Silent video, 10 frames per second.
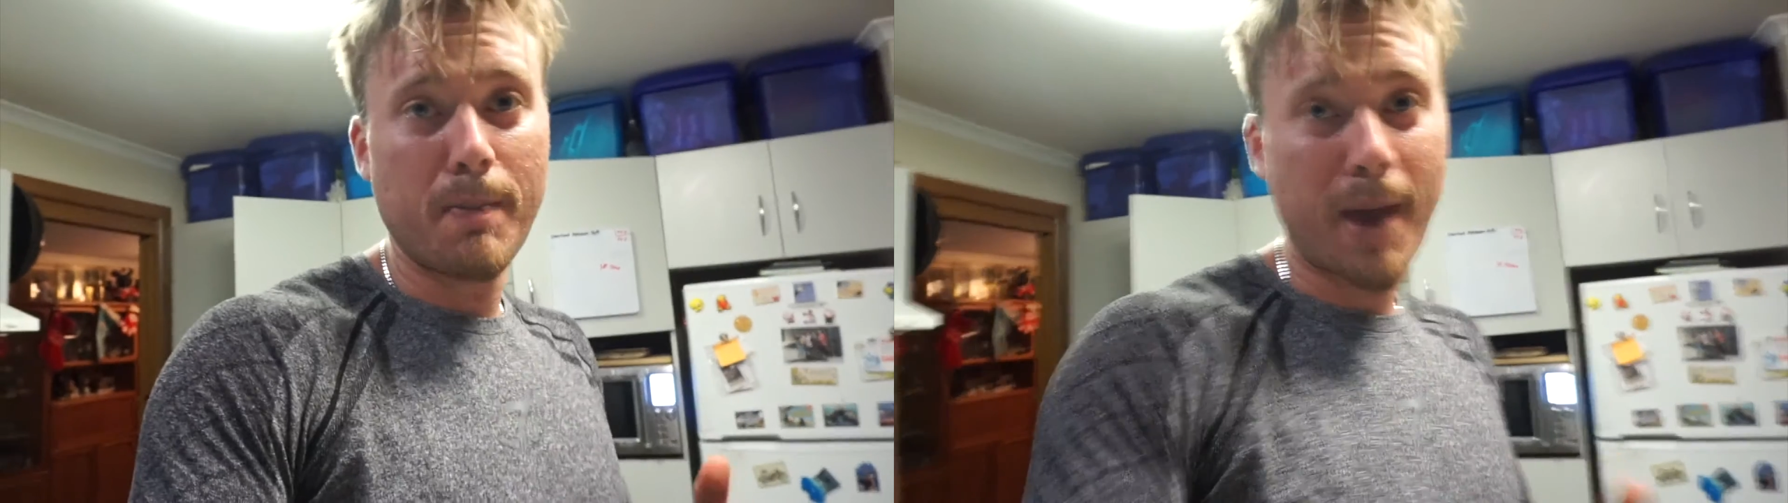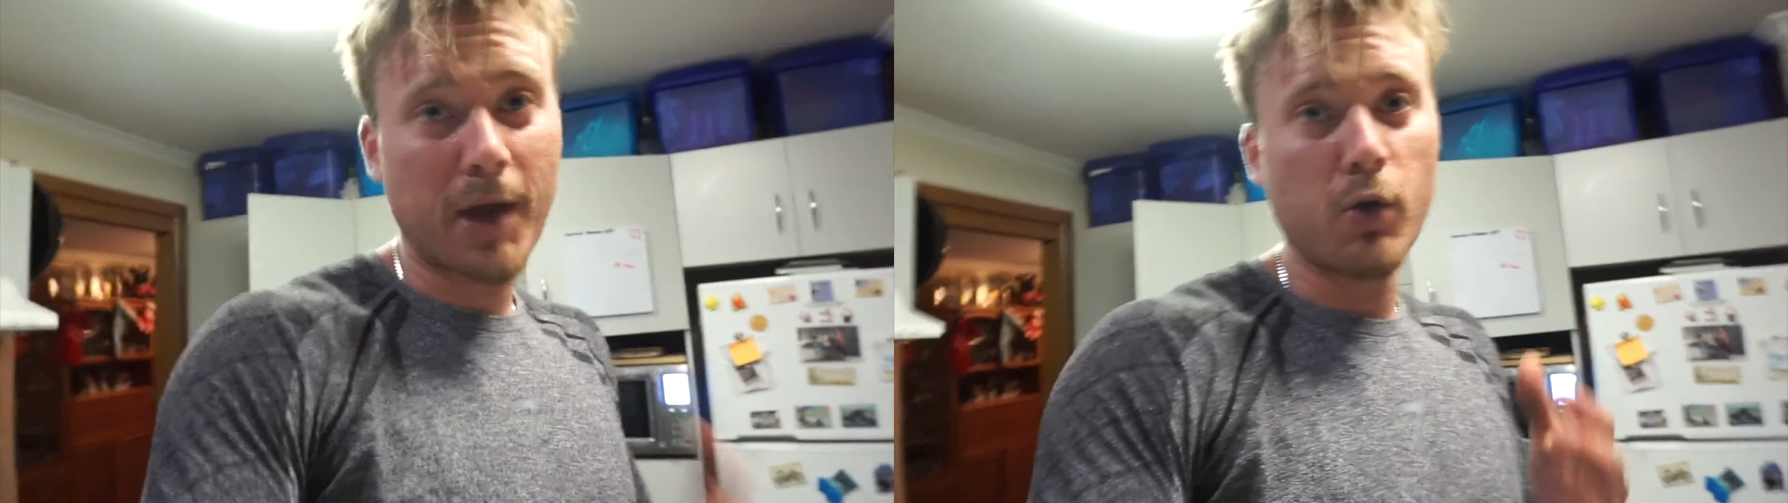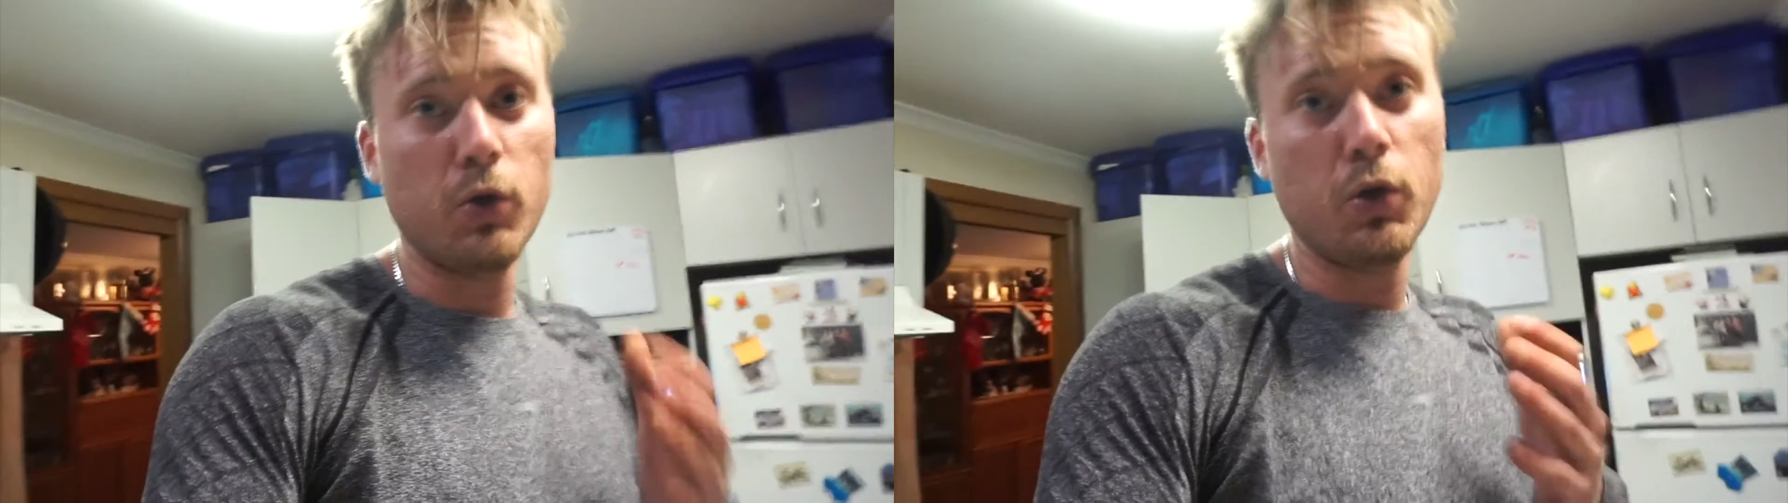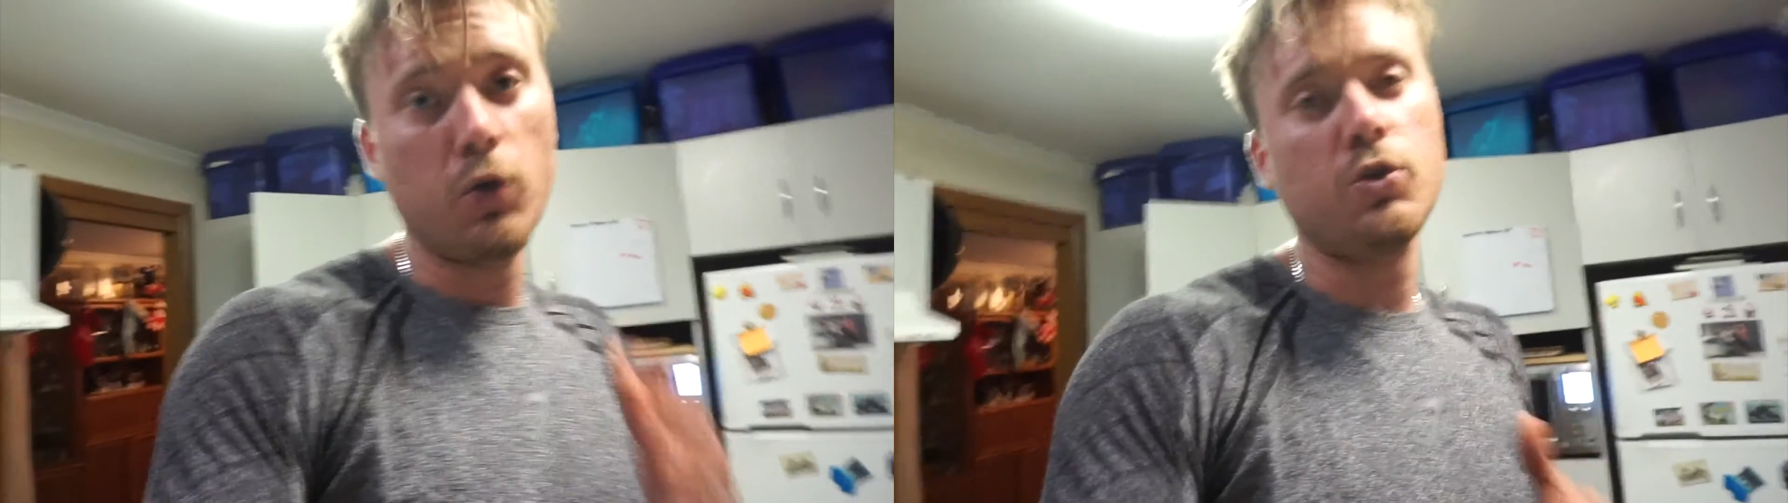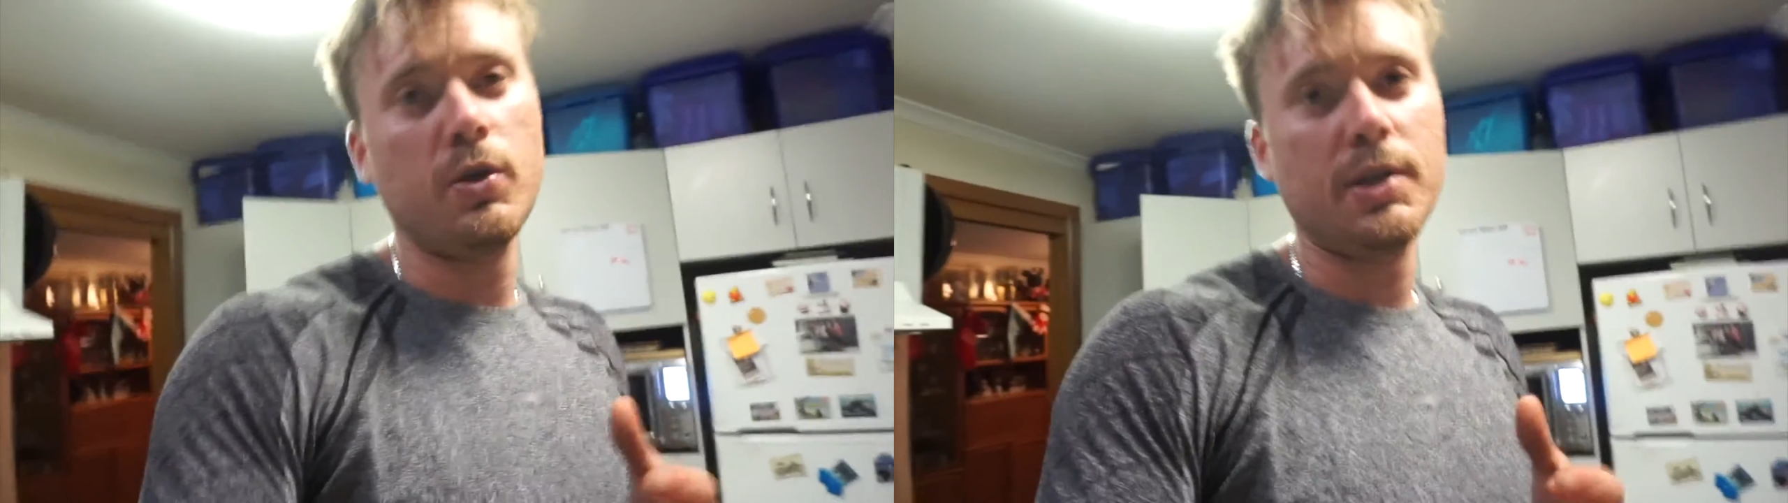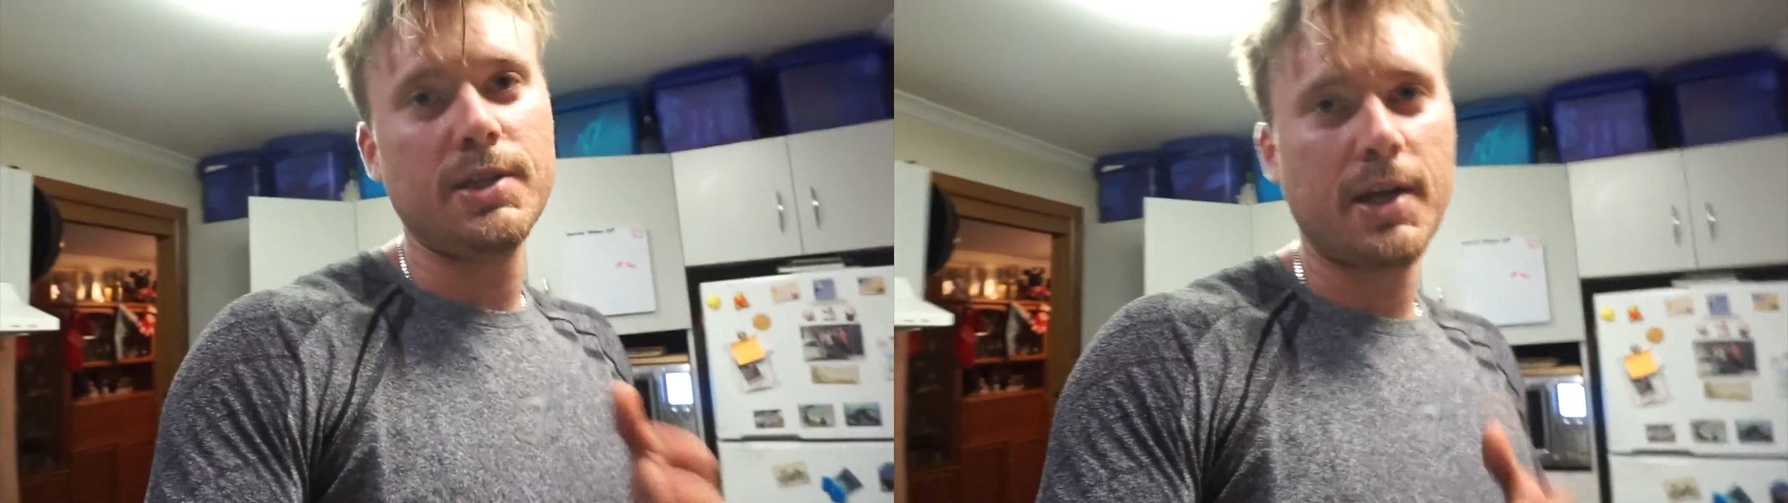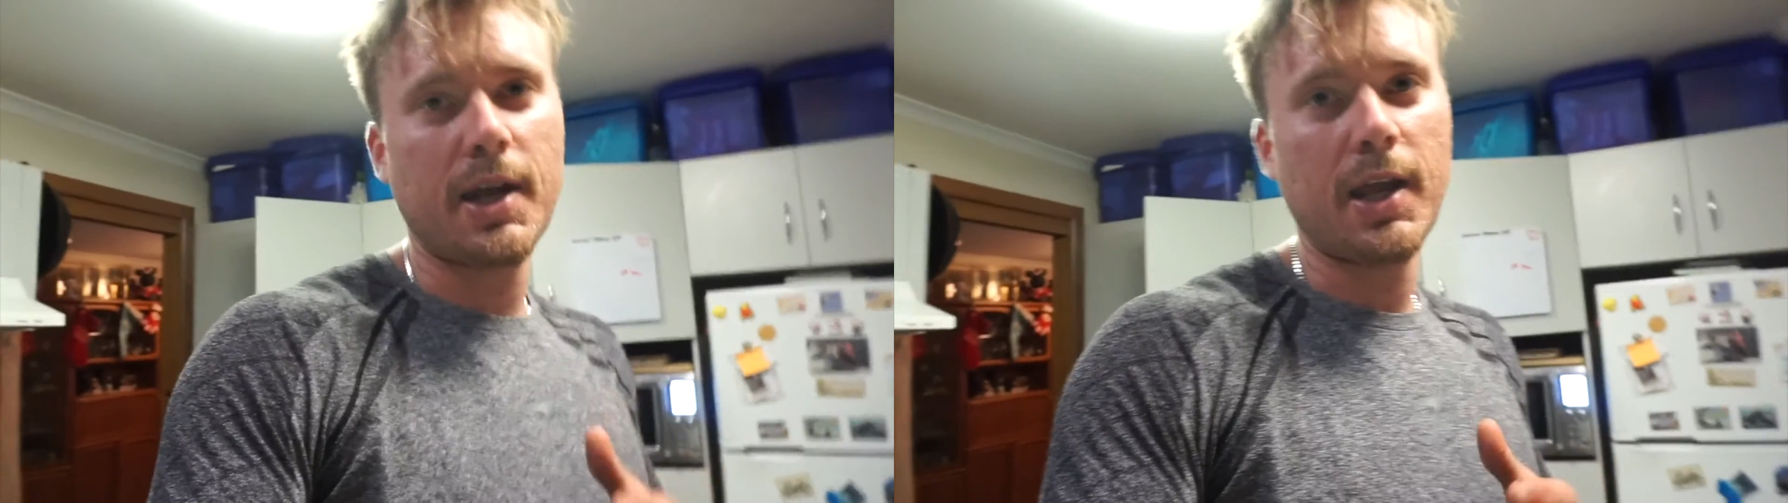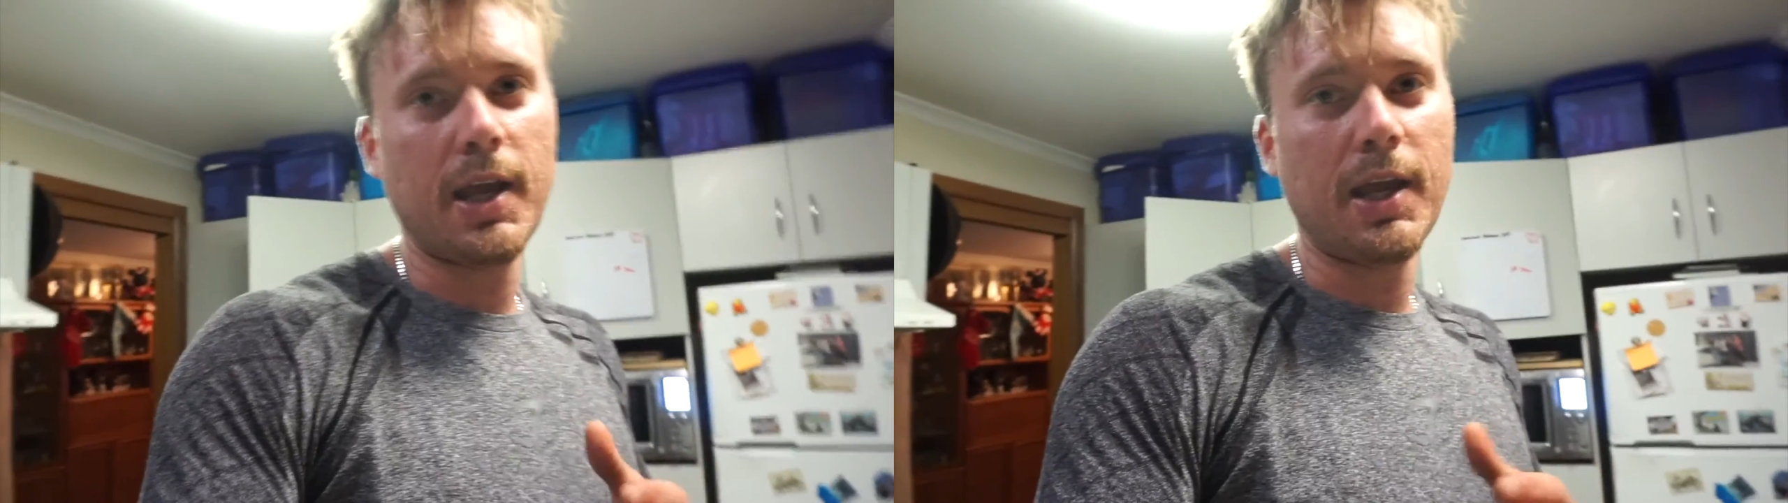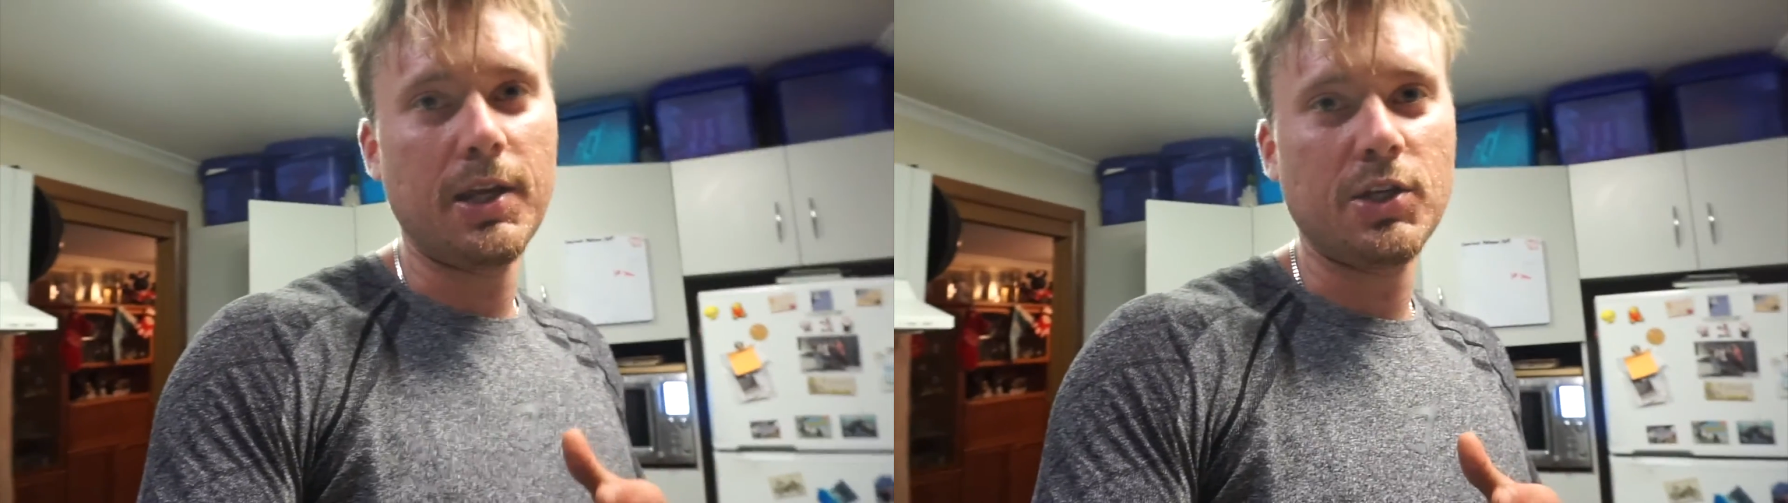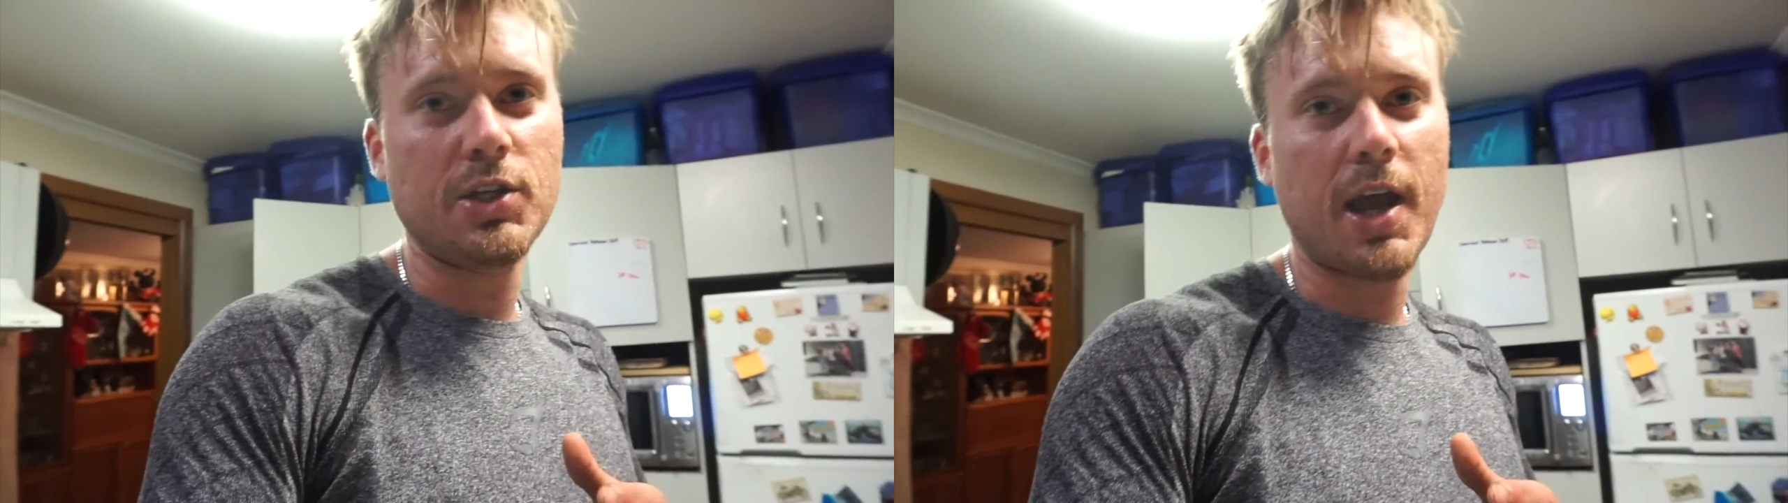macronutrients that I hit
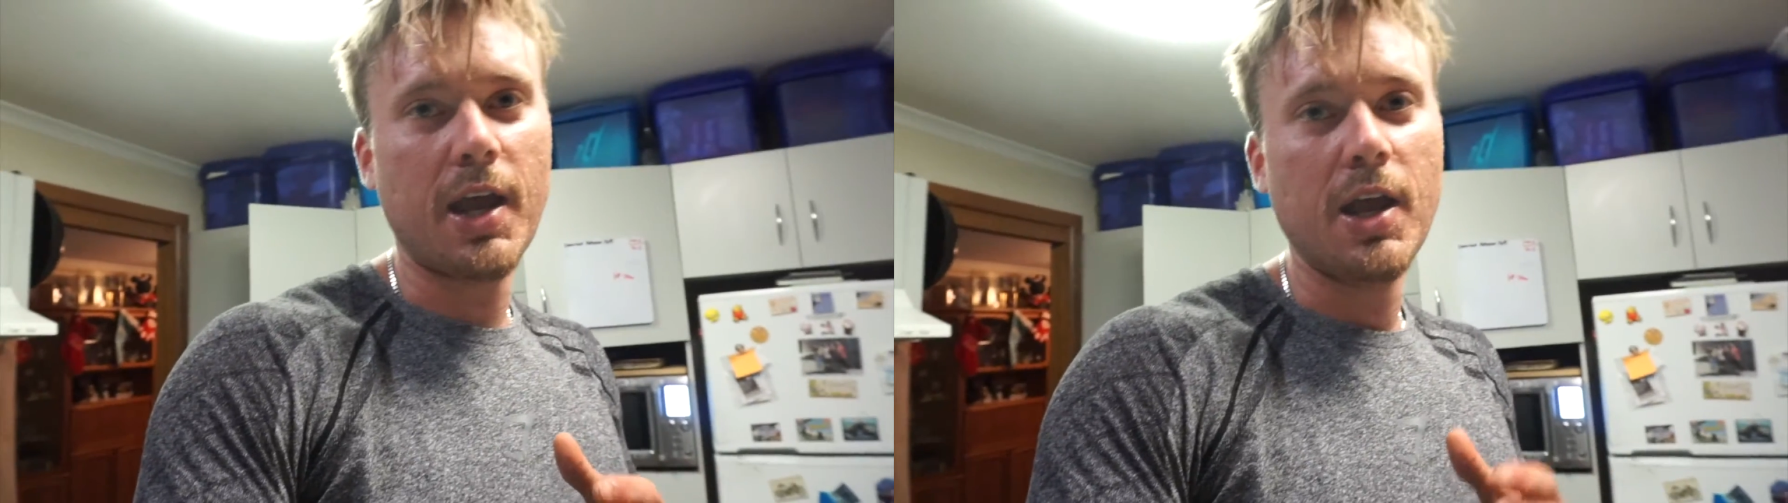each day.